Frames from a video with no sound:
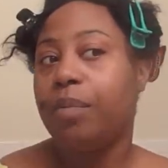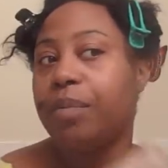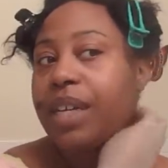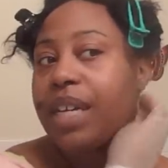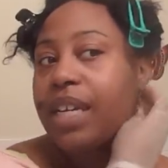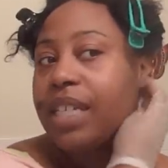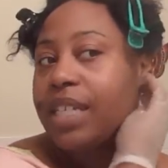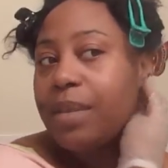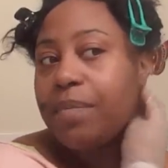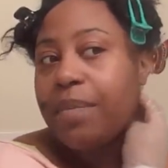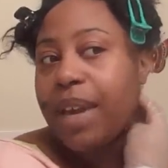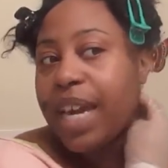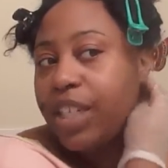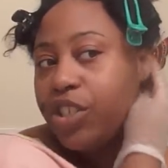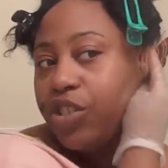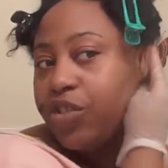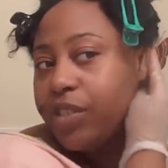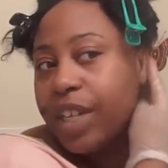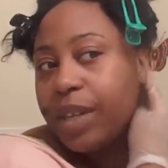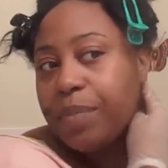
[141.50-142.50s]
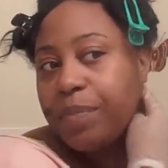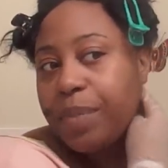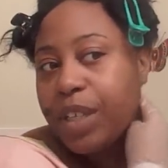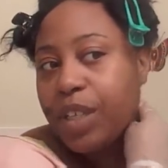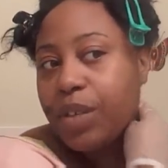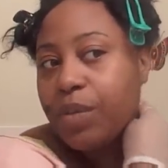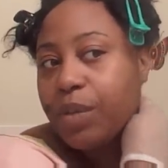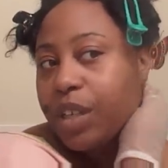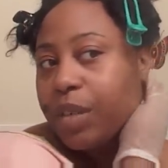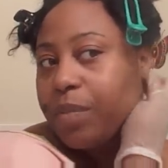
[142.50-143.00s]
Because it may drip,
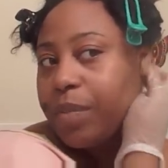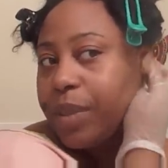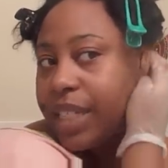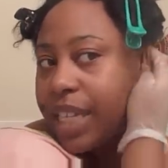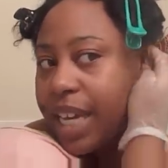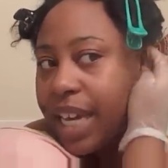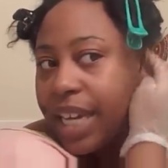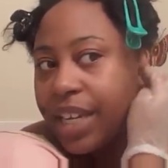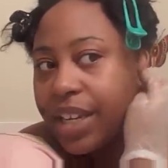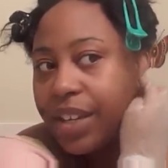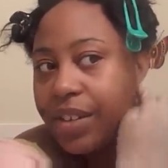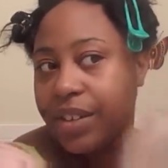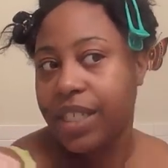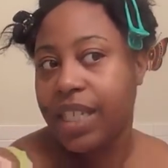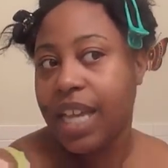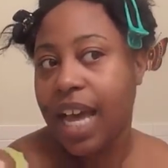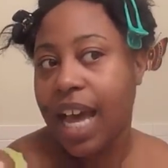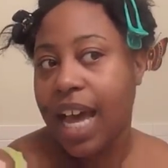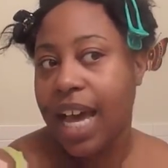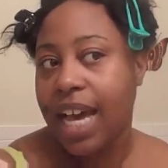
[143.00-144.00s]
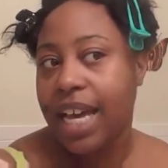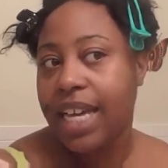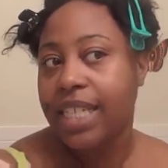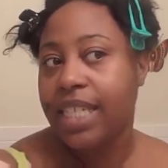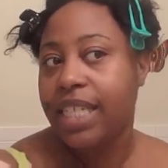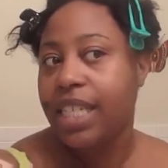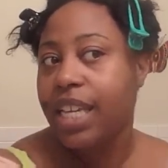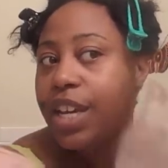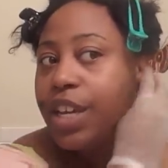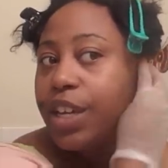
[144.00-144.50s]
and you want to protect your
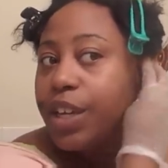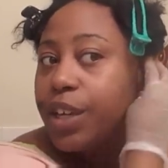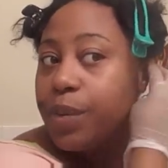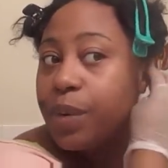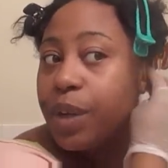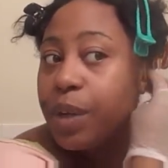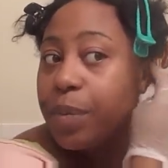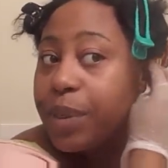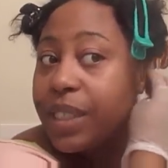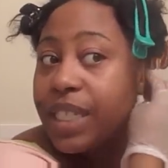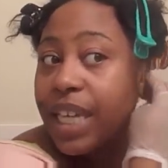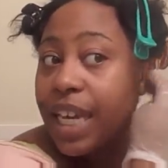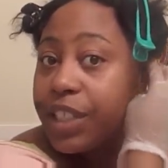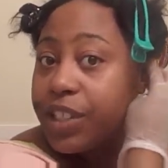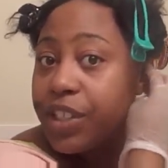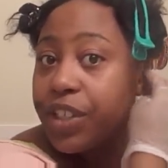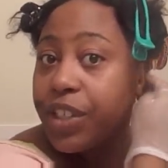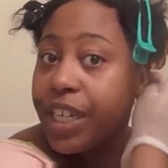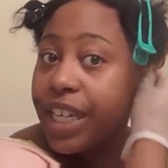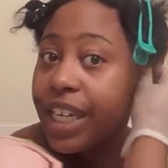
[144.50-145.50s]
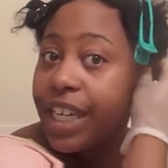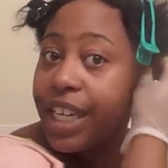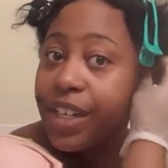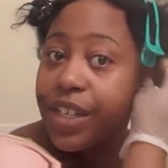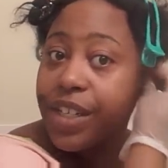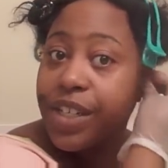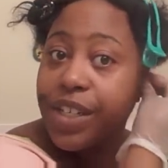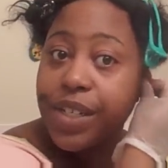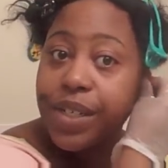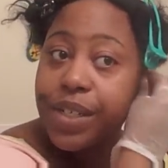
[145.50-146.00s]
sides, you want to protect your
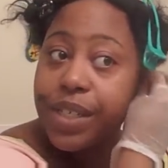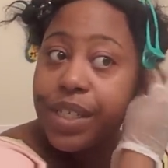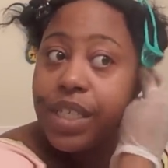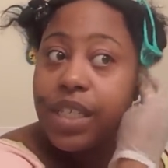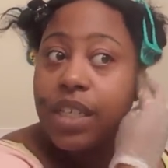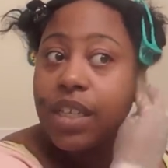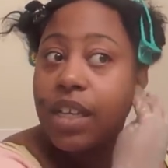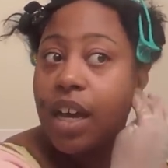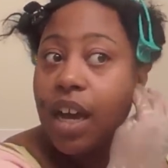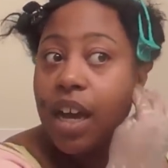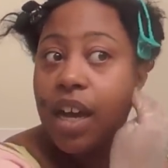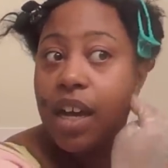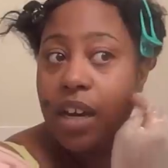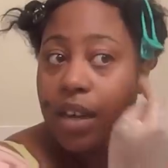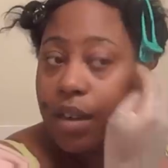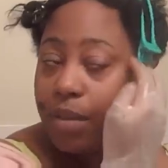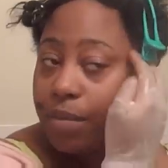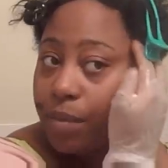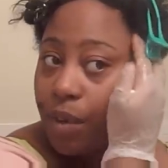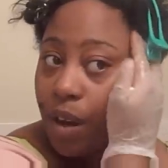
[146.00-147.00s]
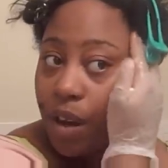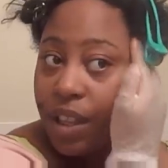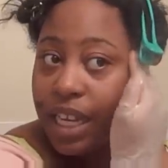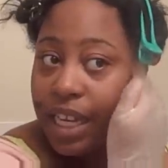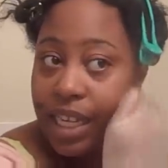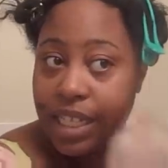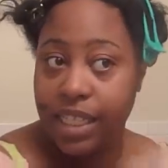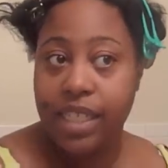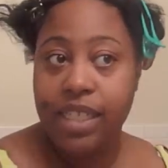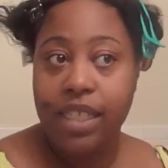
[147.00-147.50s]
ears, all
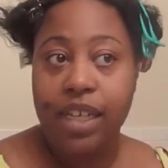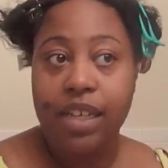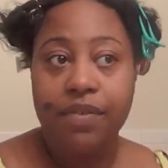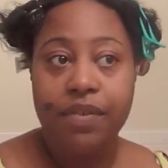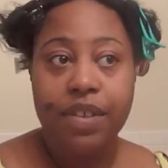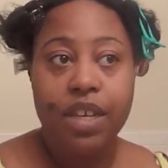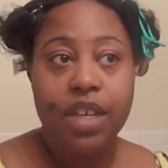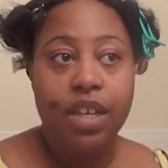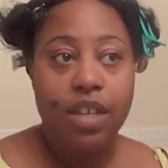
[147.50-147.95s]
that good stuff.